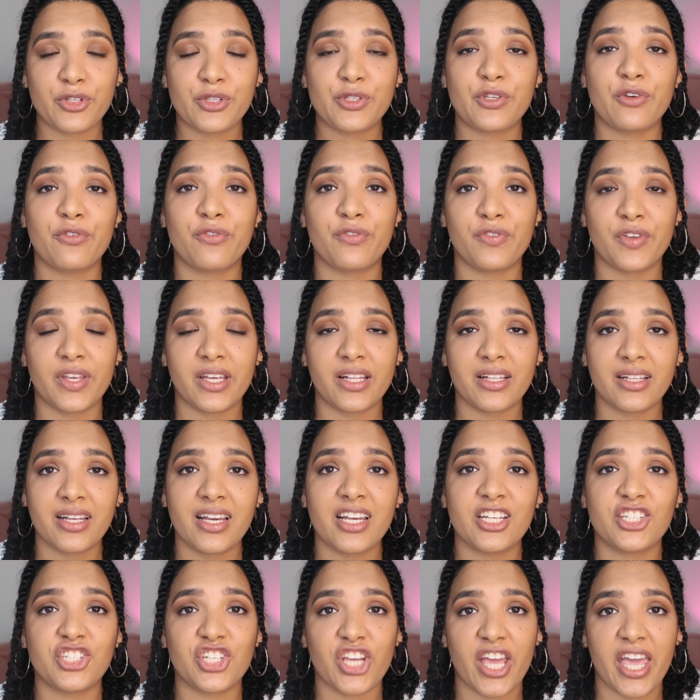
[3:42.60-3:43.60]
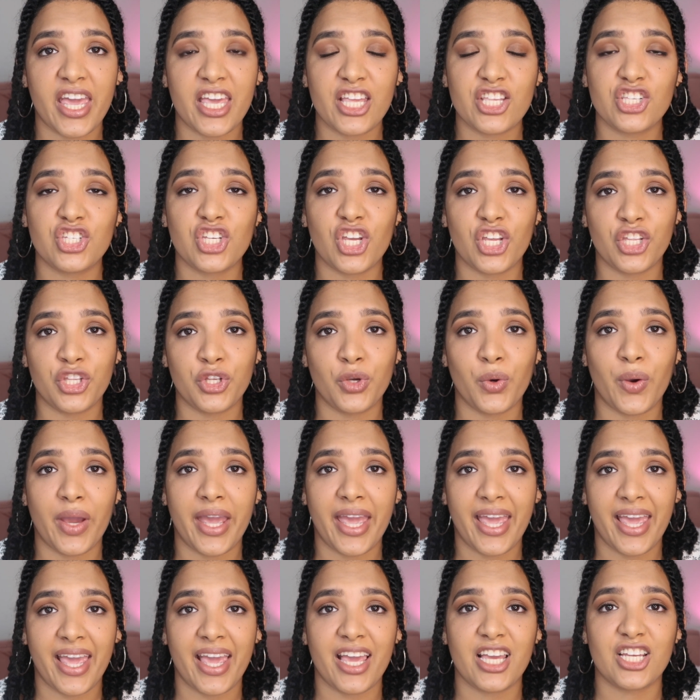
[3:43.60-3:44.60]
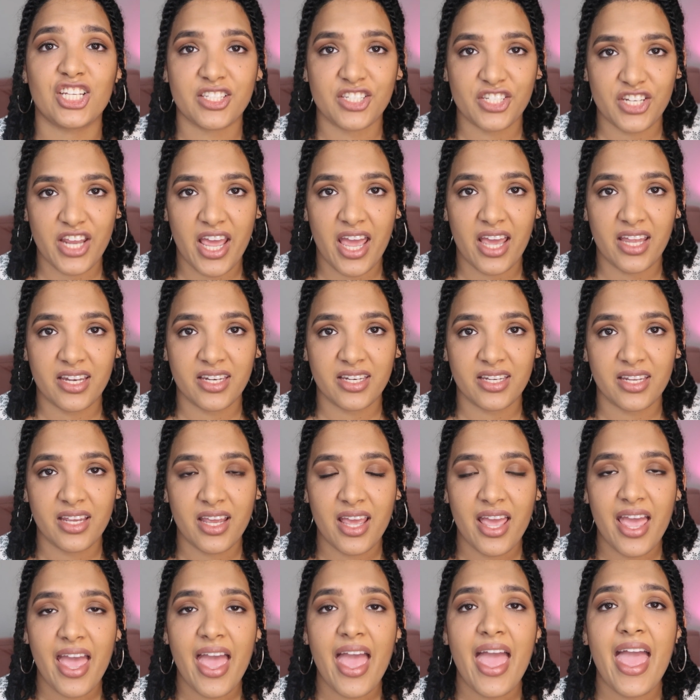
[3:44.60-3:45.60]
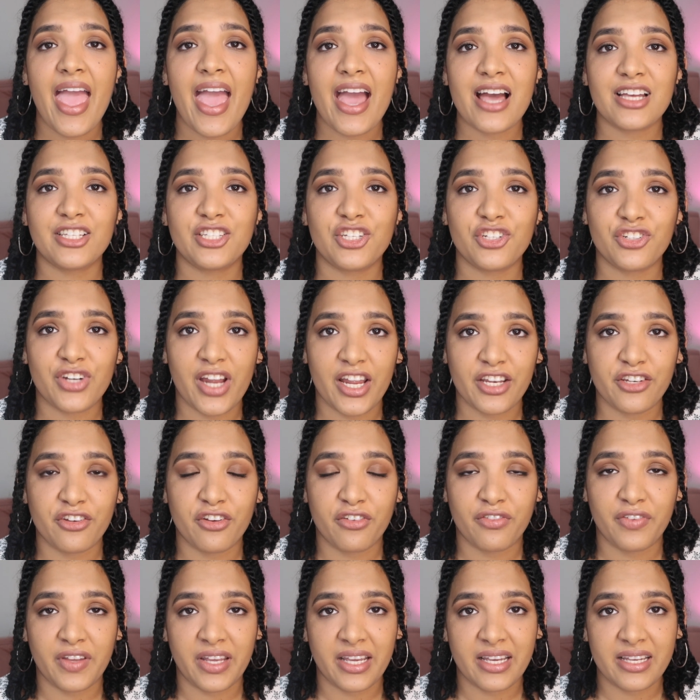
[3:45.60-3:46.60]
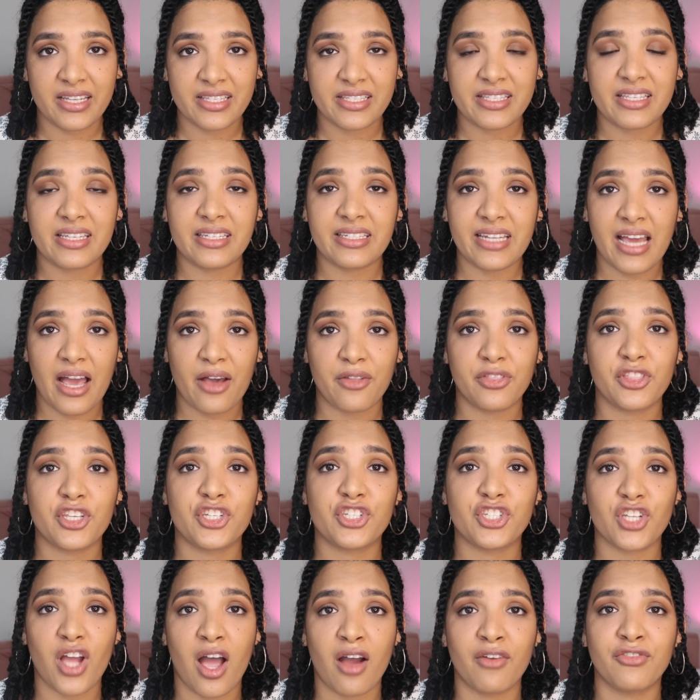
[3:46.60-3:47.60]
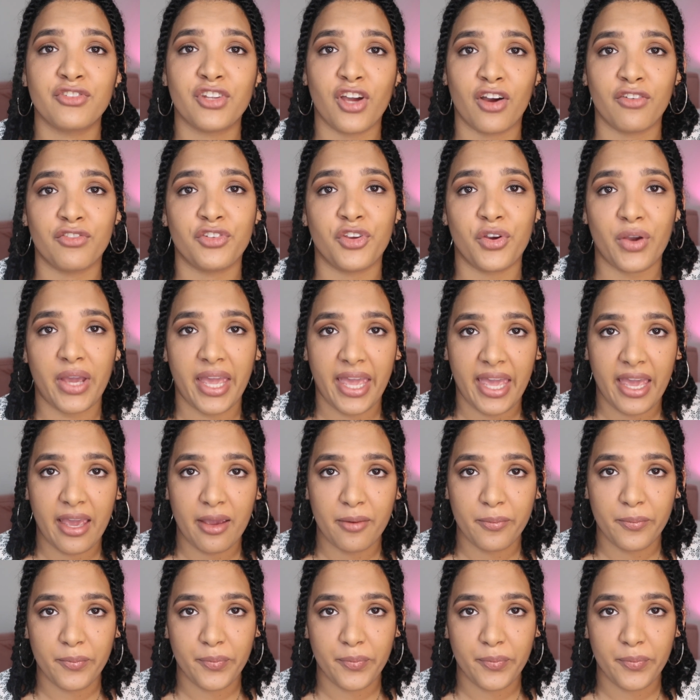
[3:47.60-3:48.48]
to feel a change in your hair strand as you run your fingers down the shaft of your hair.